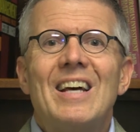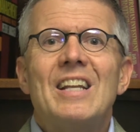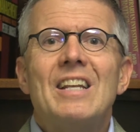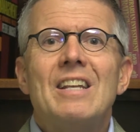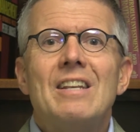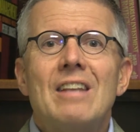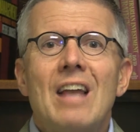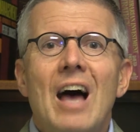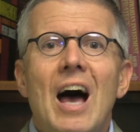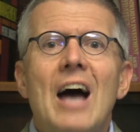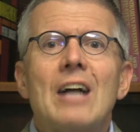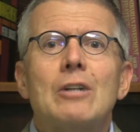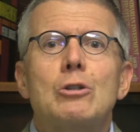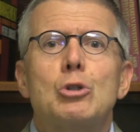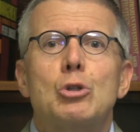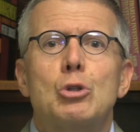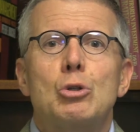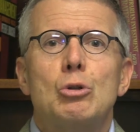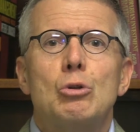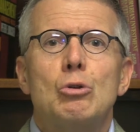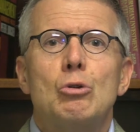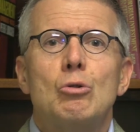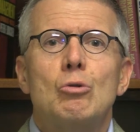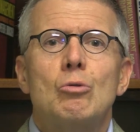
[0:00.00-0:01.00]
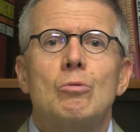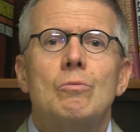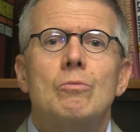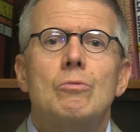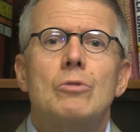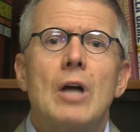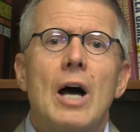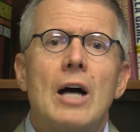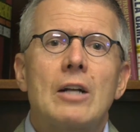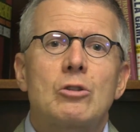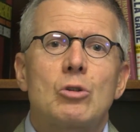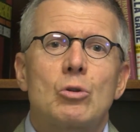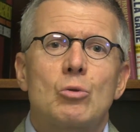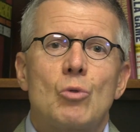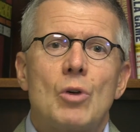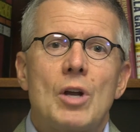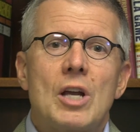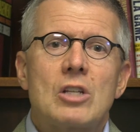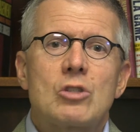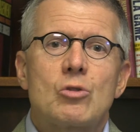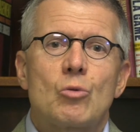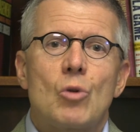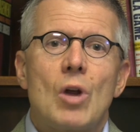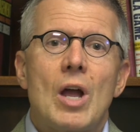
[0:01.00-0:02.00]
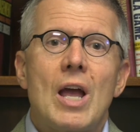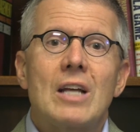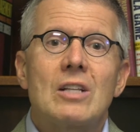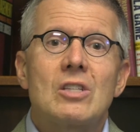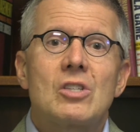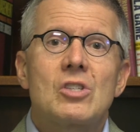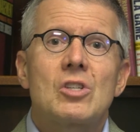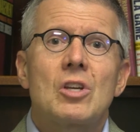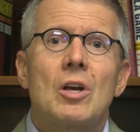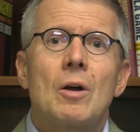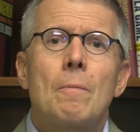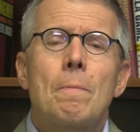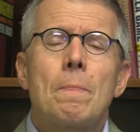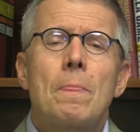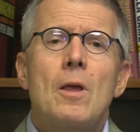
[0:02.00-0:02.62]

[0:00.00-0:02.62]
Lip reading: not to raise rates.